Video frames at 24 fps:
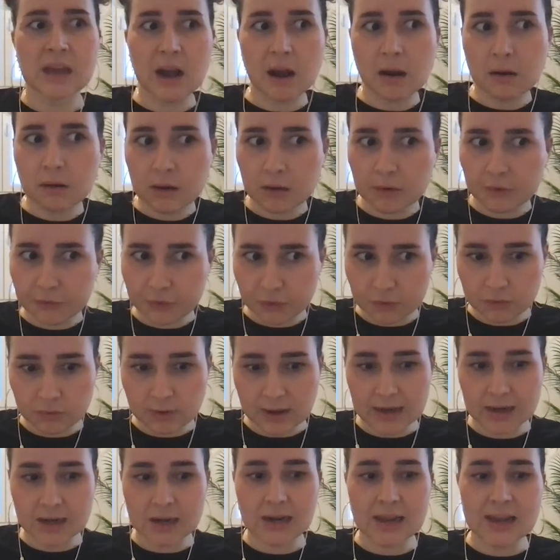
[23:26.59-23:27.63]
are a few
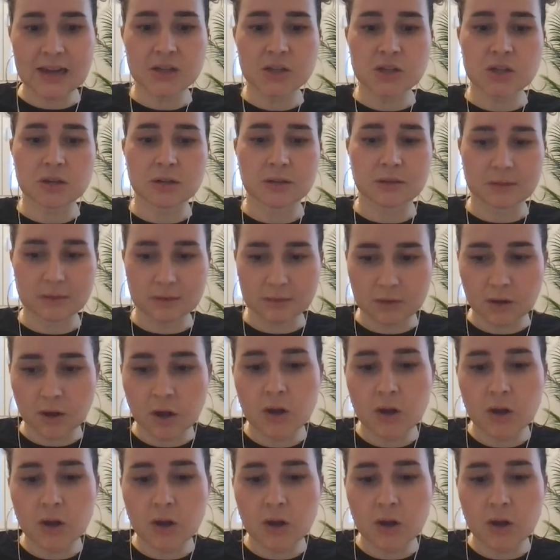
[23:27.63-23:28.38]
regulations,